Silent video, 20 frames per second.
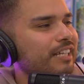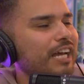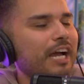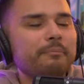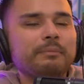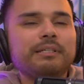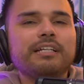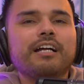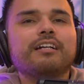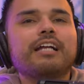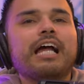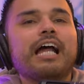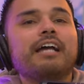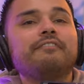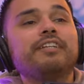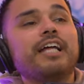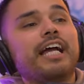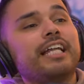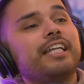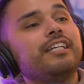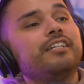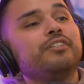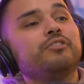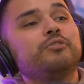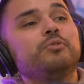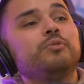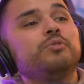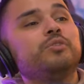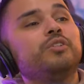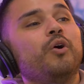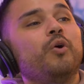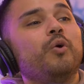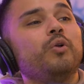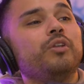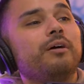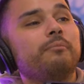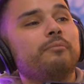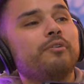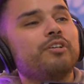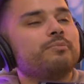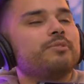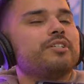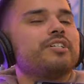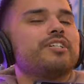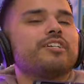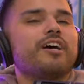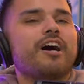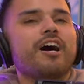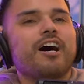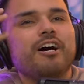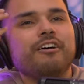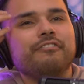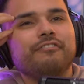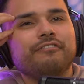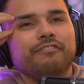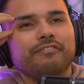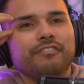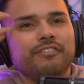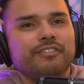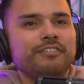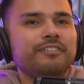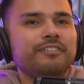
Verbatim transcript: I mean, I, I, I didn't do the whole numbers, but just off